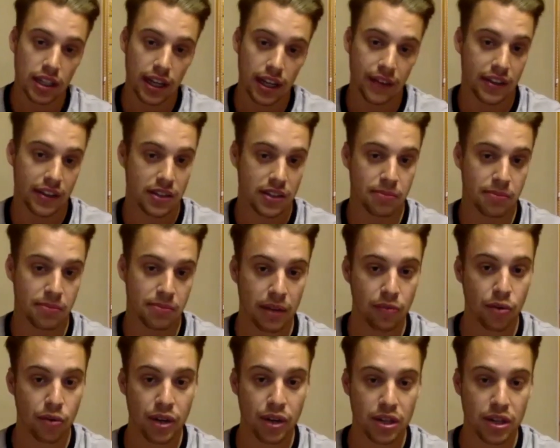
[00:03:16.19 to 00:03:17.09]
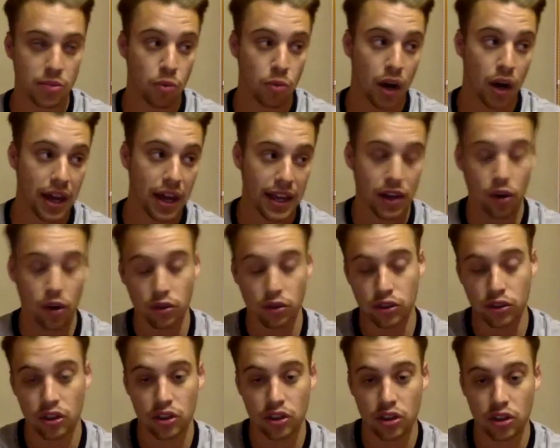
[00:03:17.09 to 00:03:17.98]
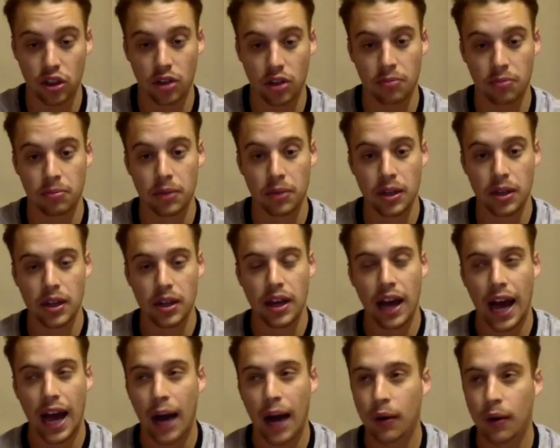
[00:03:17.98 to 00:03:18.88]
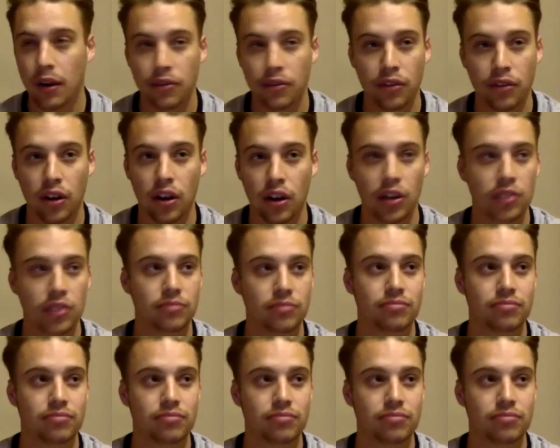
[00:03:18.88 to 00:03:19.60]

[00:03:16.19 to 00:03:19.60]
and that's a big reason why he got to the top. However,